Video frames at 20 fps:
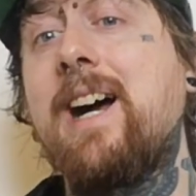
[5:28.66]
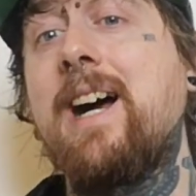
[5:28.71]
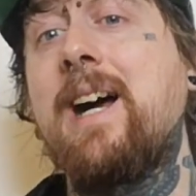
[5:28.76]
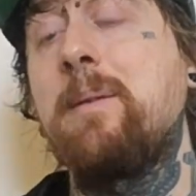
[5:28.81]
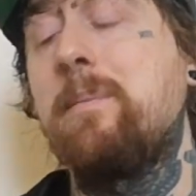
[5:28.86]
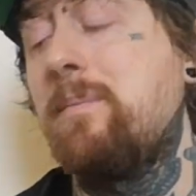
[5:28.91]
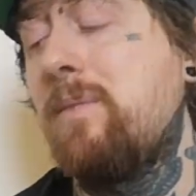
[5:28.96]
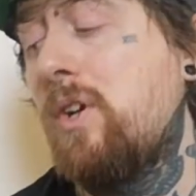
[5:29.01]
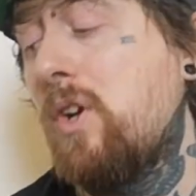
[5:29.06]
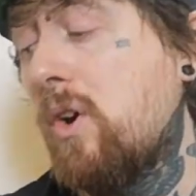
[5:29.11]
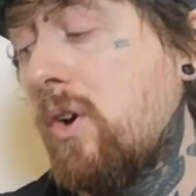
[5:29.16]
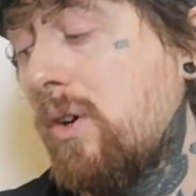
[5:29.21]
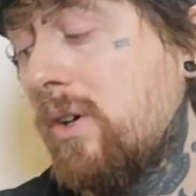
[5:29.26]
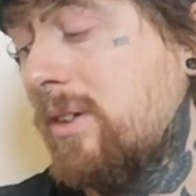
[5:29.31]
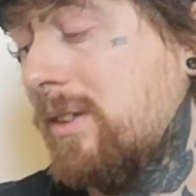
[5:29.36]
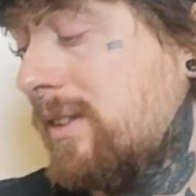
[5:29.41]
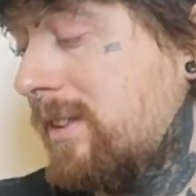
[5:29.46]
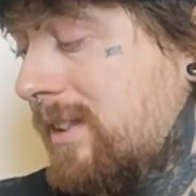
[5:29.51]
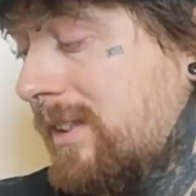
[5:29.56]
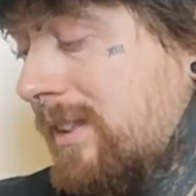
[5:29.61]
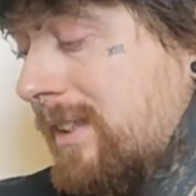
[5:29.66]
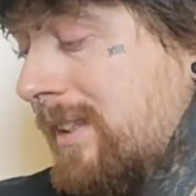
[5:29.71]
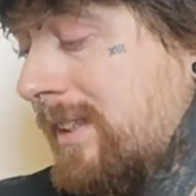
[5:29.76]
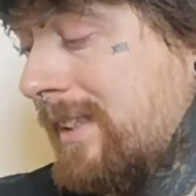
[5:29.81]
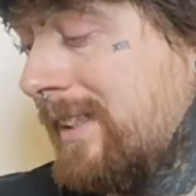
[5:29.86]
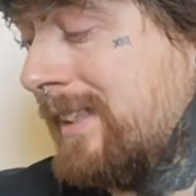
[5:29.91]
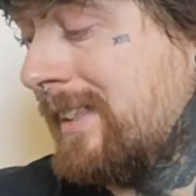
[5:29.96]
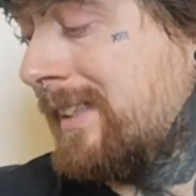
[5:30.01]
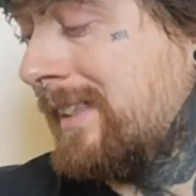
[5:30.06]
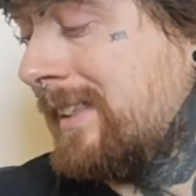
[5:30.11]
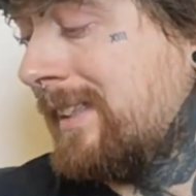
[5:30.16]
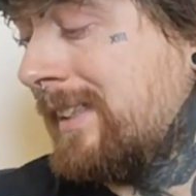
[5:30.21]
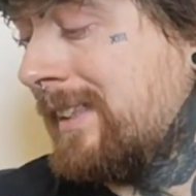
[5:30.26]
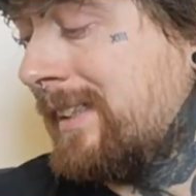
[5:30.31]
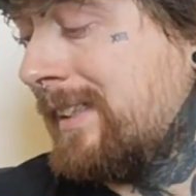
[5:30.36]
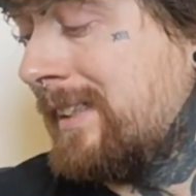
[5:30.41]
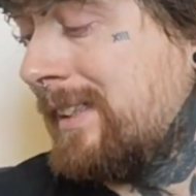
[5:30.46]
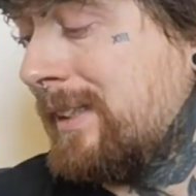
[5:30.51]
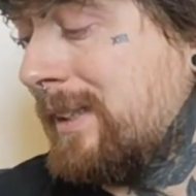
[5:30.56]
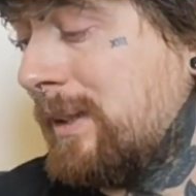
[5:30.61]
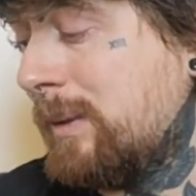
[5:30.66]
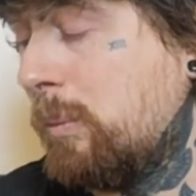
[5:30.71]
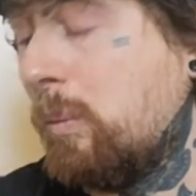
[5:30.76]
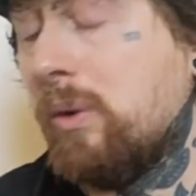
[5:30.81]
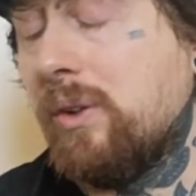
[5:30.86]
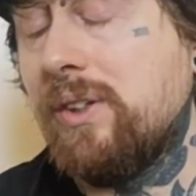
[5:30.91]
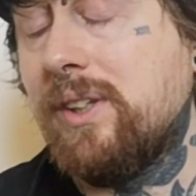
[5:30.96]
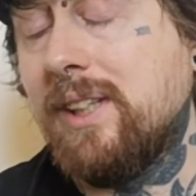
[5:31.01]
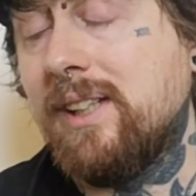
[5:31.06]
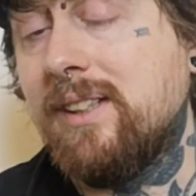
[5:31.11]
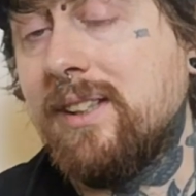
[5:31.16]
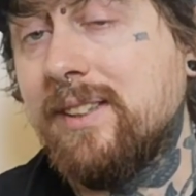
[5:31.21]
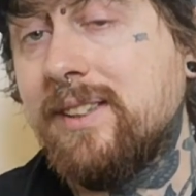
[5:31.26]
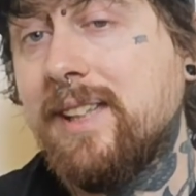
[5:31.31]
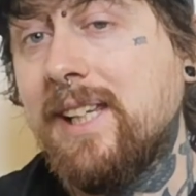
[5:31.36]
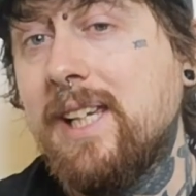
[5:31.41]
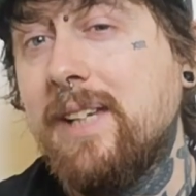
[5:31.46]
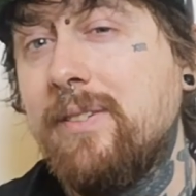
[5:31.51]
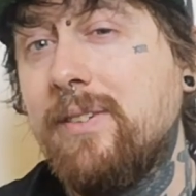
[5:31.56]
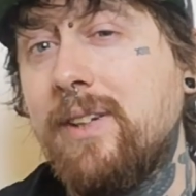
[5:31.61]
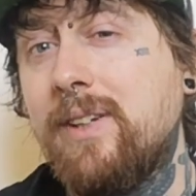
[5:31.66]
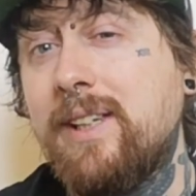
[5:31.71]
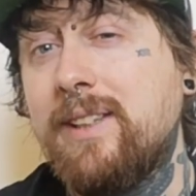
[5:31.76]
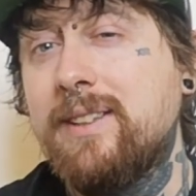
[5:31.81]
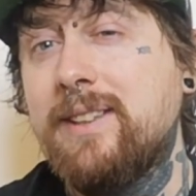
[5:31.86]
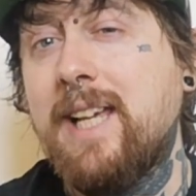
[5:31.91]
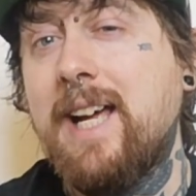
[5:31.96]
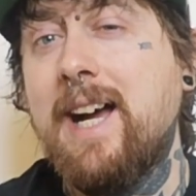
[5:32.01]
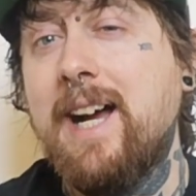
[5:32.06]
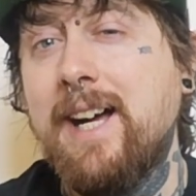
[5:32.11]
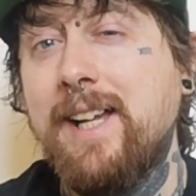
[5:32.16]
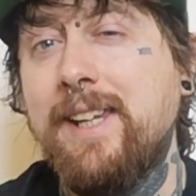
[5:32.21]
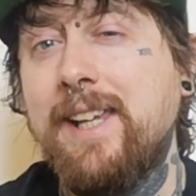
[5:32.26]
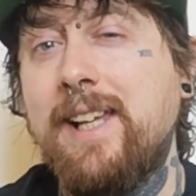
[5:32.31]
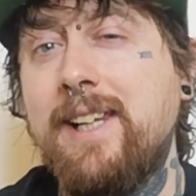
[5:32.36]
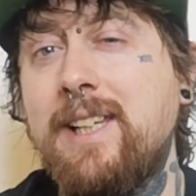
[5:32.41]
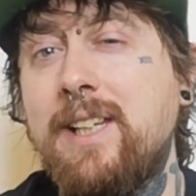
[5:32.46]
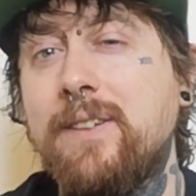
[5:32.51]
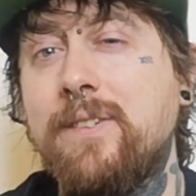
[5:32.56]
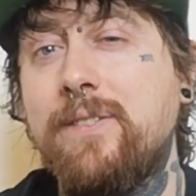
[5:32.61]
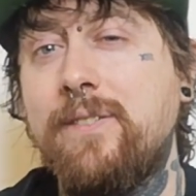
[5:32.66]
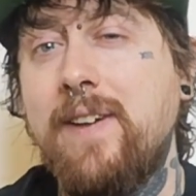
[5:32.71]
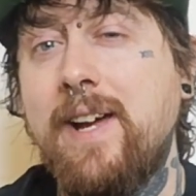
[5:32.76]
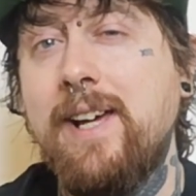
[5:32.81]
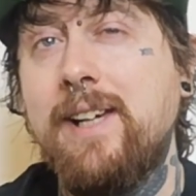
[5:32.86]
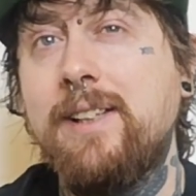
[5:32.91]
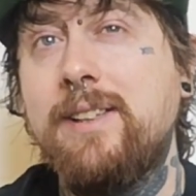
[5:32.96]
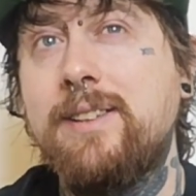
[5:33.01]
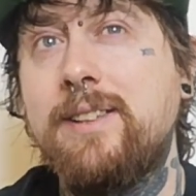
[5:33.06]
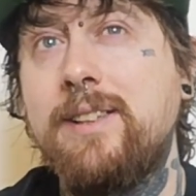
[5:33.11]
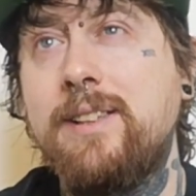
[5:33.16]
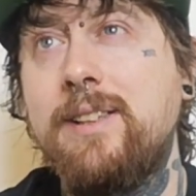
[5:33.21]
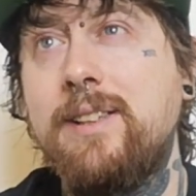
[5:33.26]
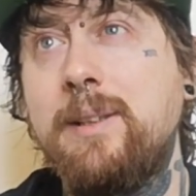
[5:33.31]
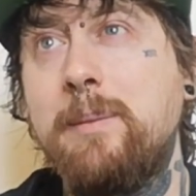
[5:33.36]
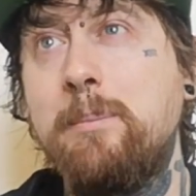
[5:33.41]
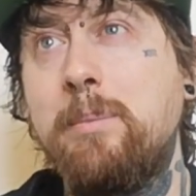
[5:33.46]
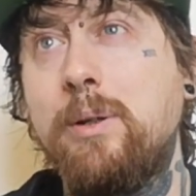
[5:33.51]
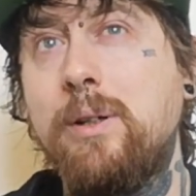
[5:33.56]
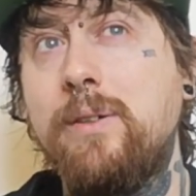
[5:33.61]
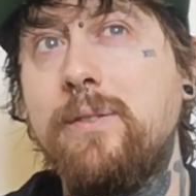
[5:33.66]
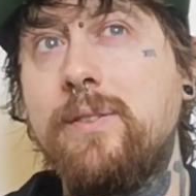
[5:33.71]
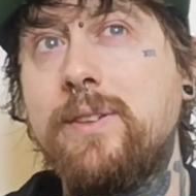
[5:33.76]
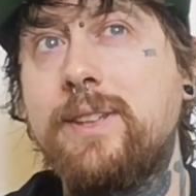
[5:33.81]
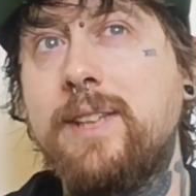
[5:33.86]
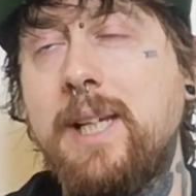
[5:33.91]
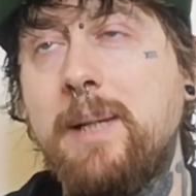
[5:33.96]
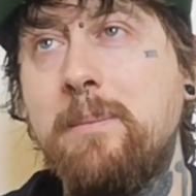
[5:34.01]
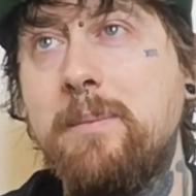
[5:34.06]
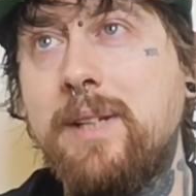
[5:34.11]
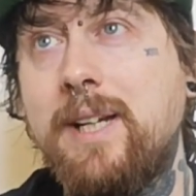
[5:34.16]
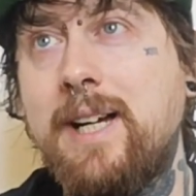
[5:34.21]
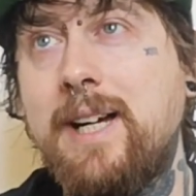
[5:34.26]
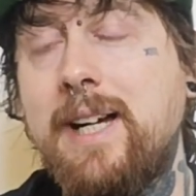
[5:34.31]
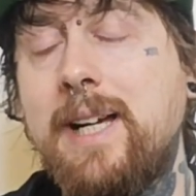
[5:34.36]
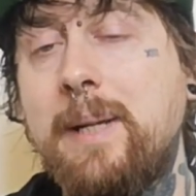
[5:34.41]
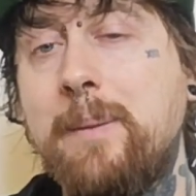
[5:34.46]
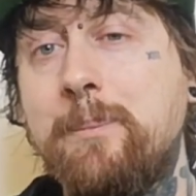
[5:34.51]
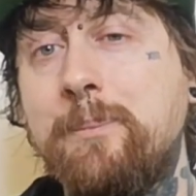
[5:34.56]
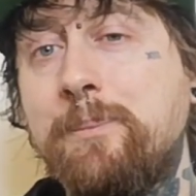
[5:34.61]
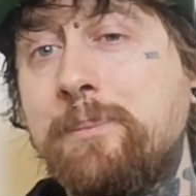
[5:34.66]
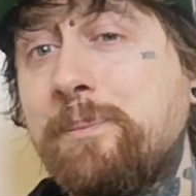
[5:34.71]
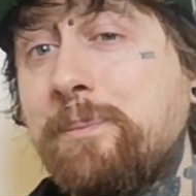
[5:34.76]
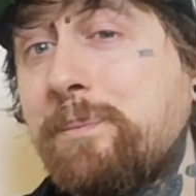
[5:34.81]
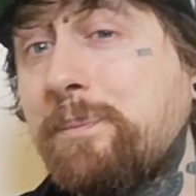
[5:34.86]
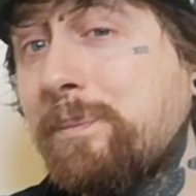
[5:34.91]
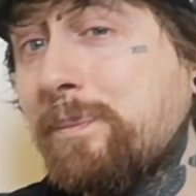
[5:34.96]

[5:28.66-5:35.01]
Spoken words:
I'm not wanting to say that it's had any effect, but at the same time,